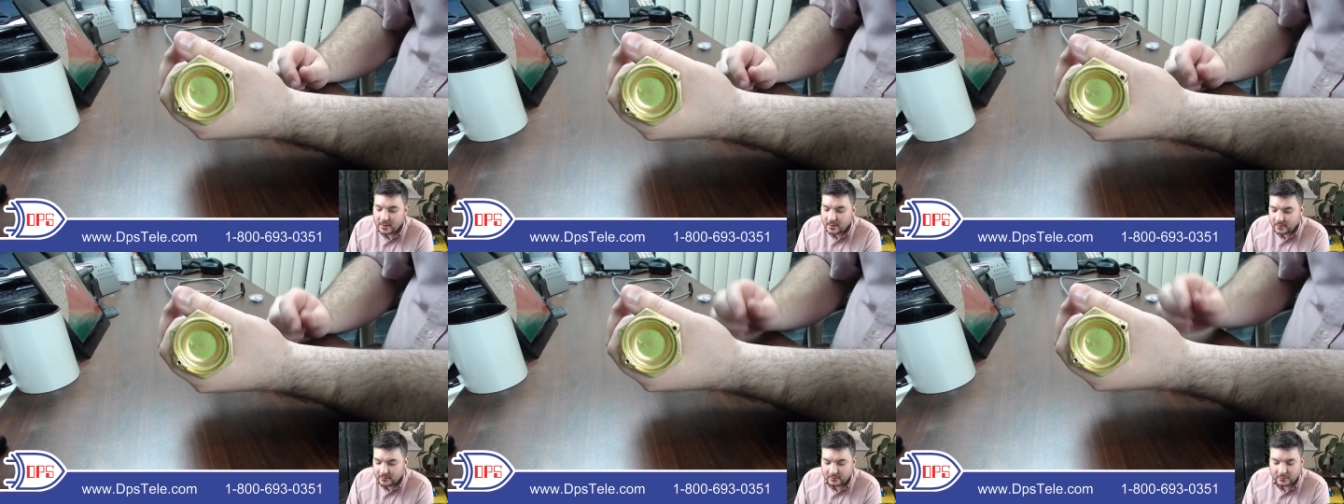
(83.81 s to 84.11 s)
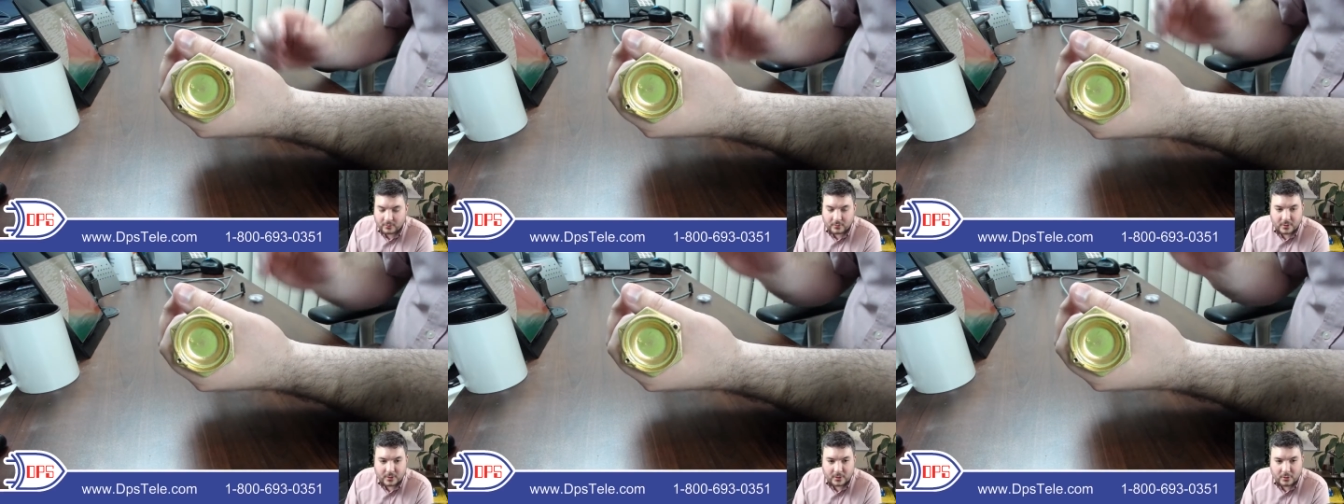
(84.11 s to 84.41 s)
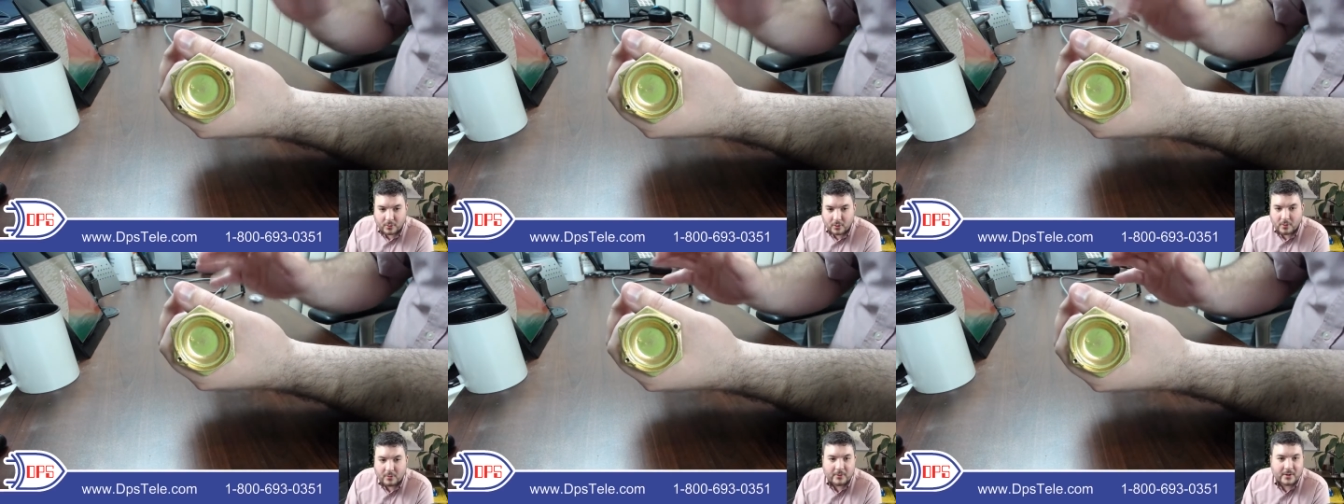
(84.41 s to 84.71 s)
So
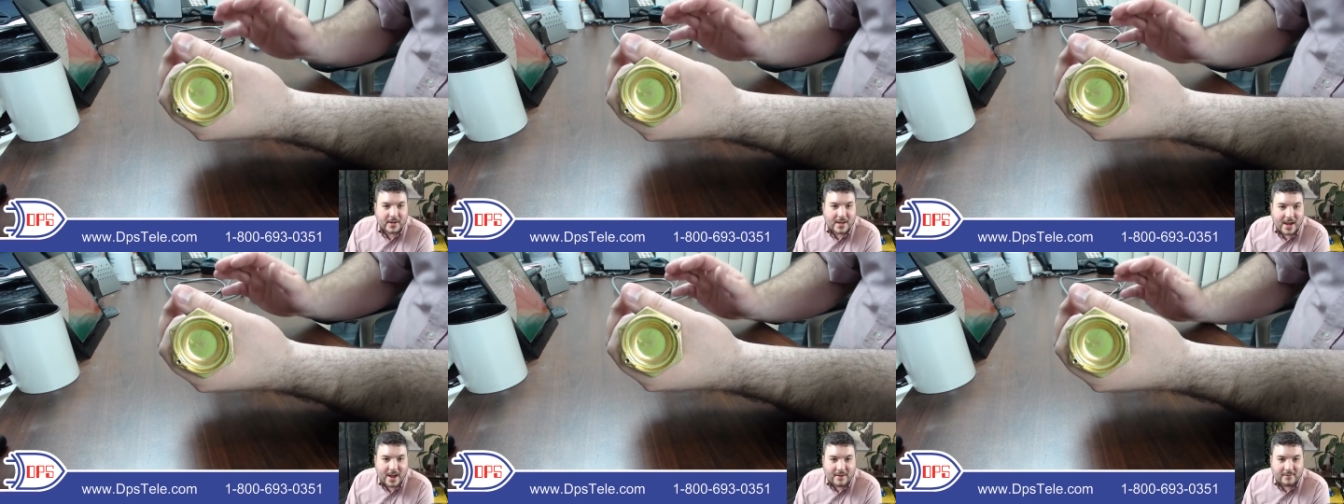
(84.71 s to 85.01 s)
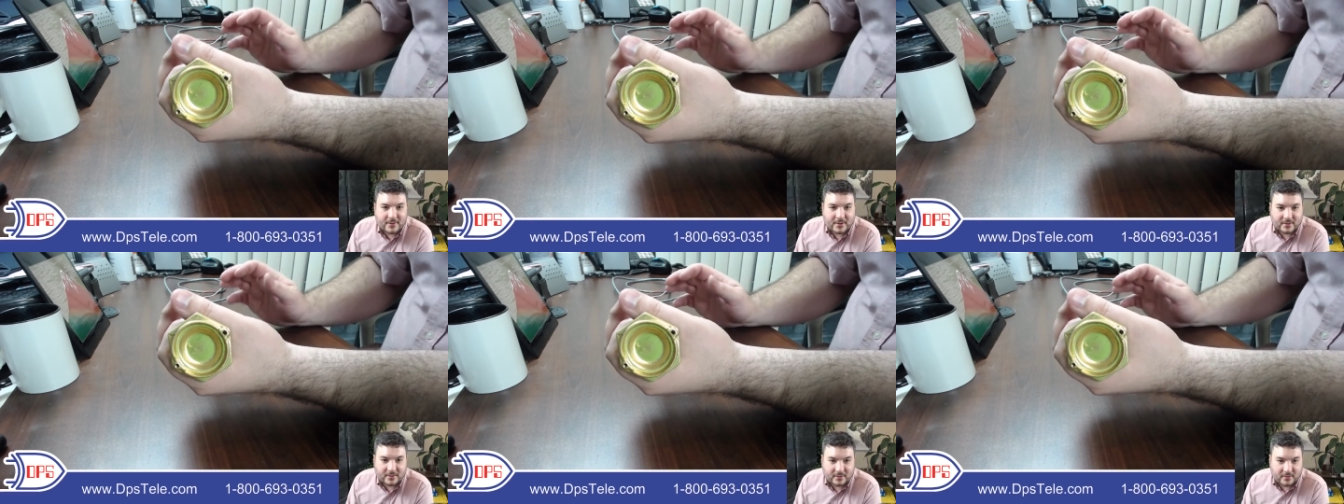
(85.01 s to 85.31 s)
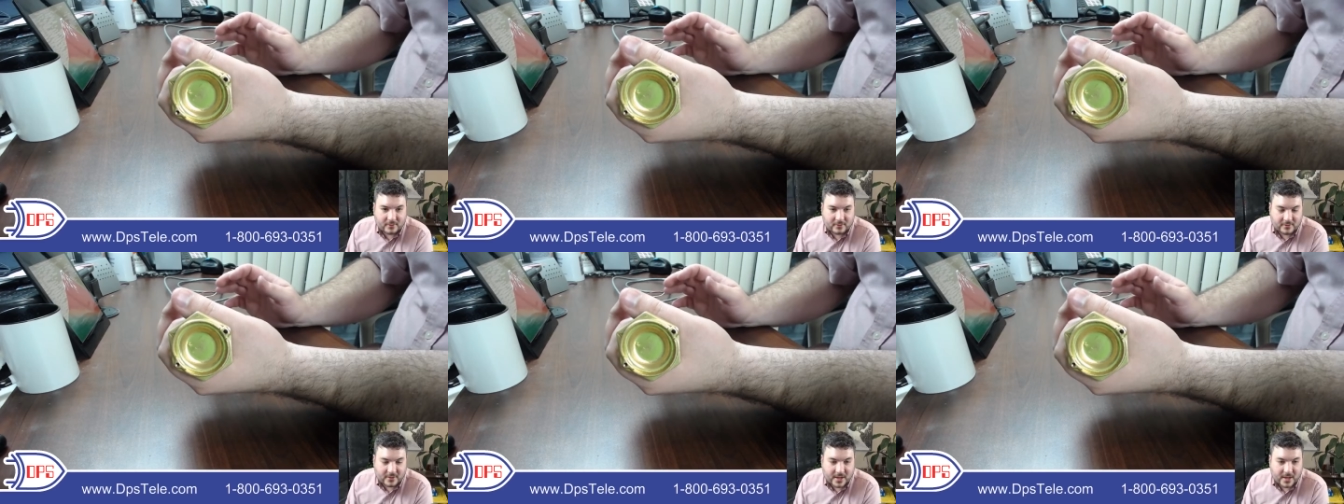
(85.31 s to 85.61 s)
you already have this in
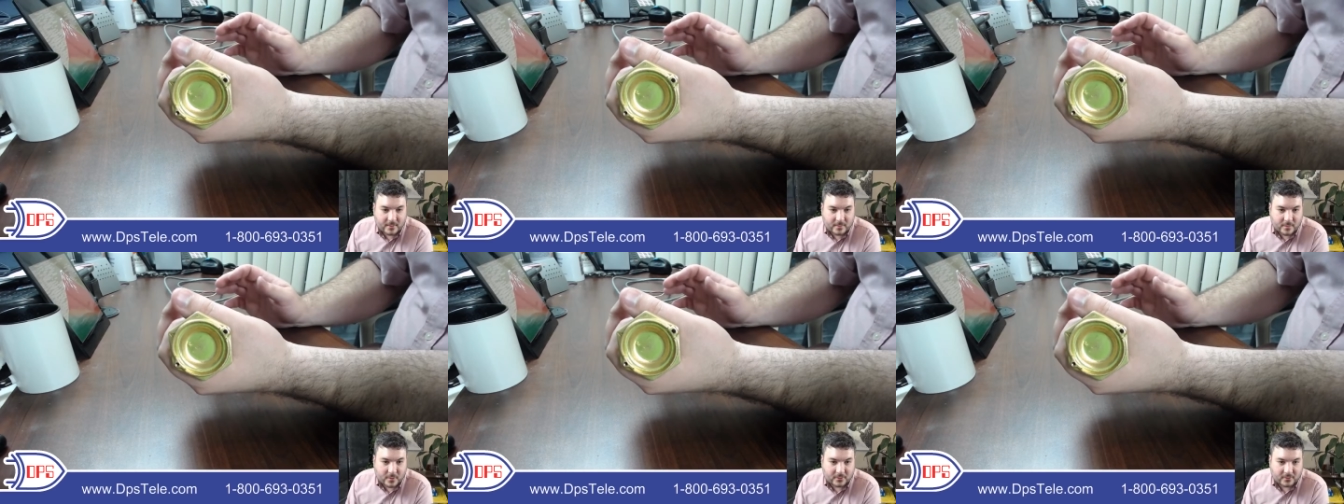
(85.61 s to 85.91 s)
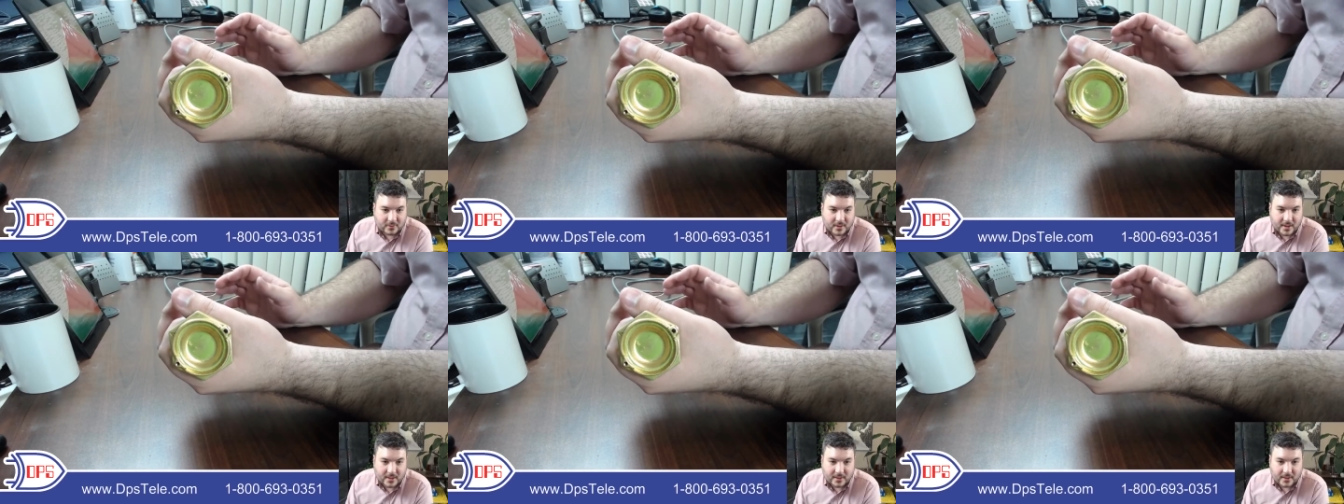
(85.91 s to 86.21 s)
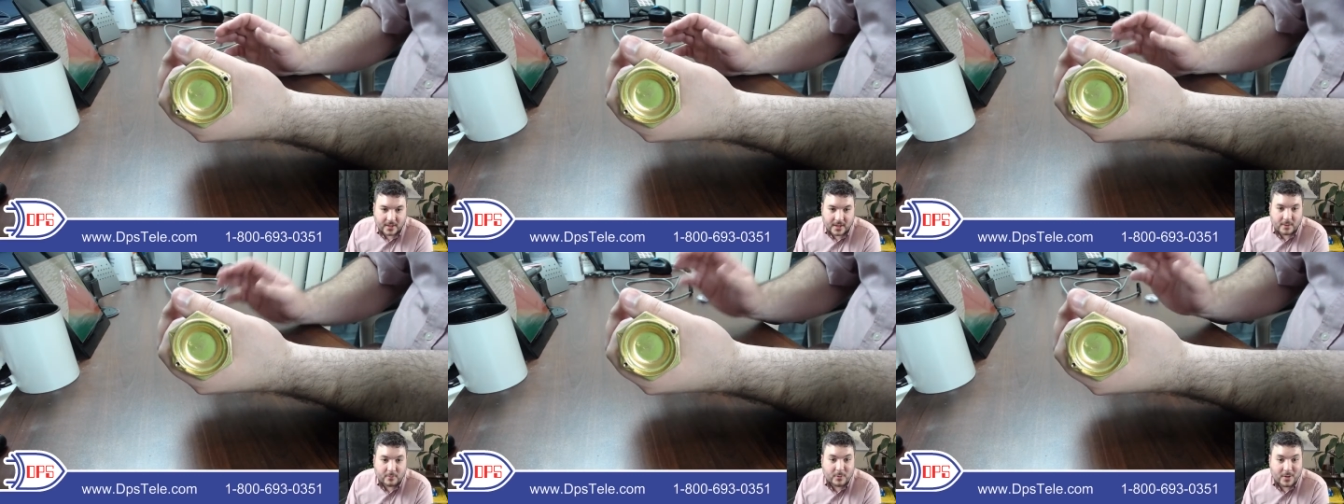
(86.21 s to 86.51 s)
your tank most
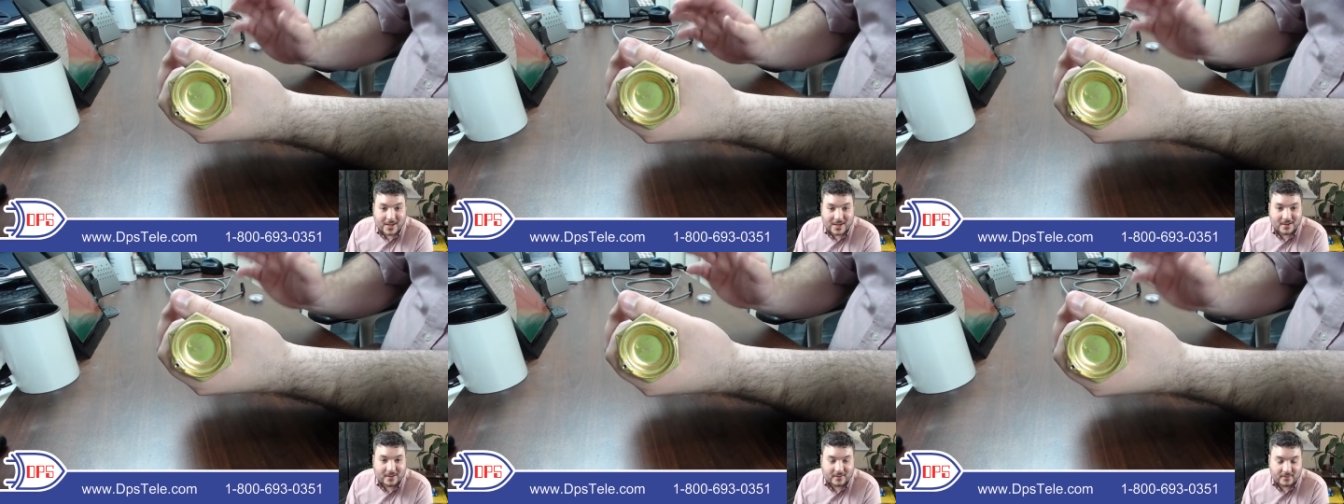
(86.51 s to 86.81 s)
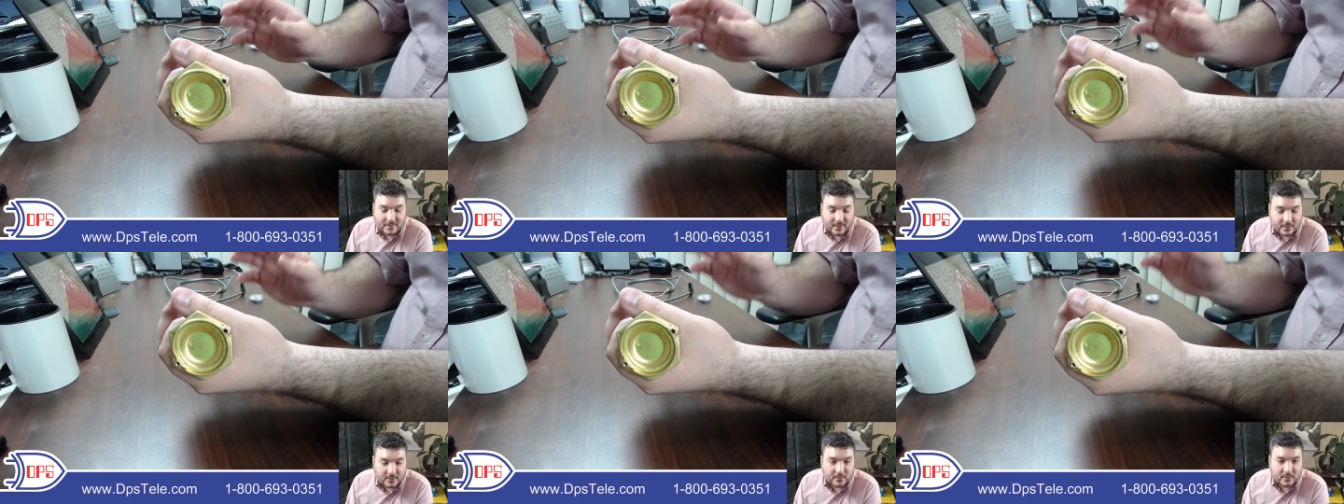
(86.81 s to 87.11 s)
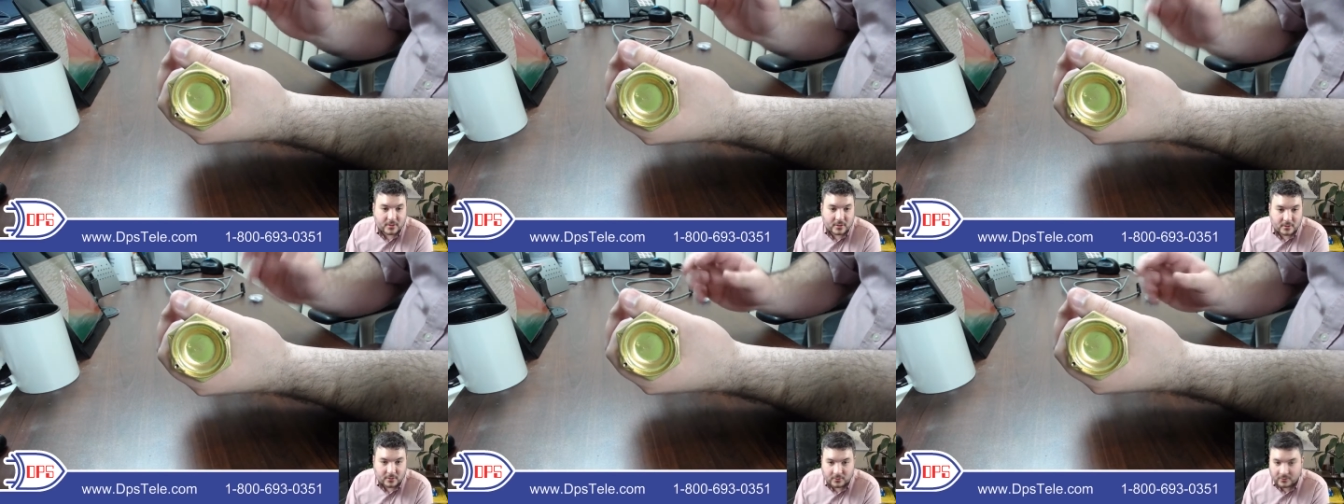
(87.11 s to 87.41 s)
likely, and we can continue
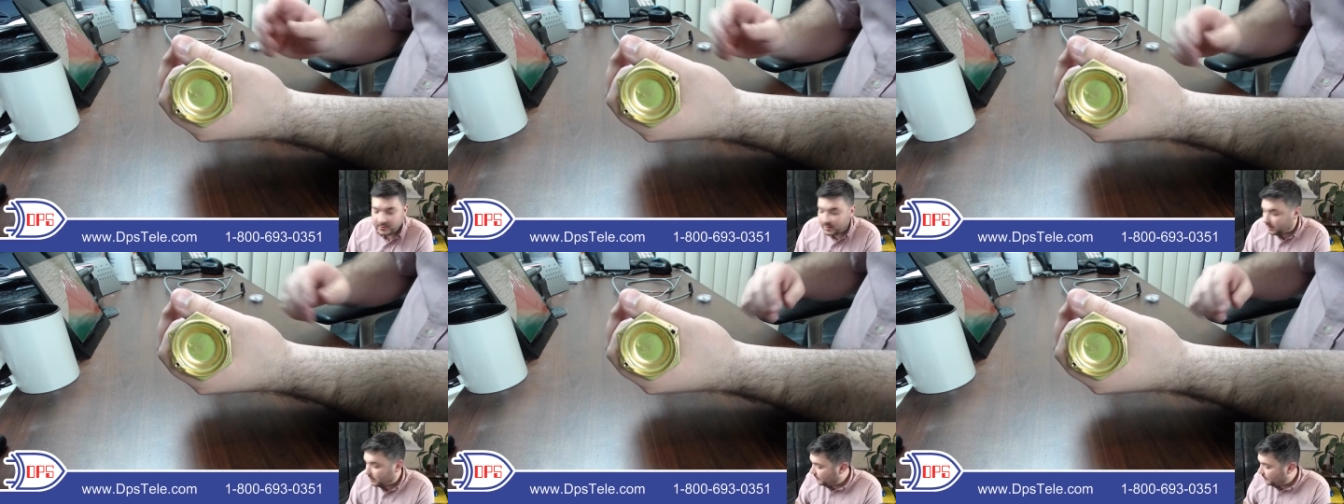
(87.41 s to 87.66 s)
to use it.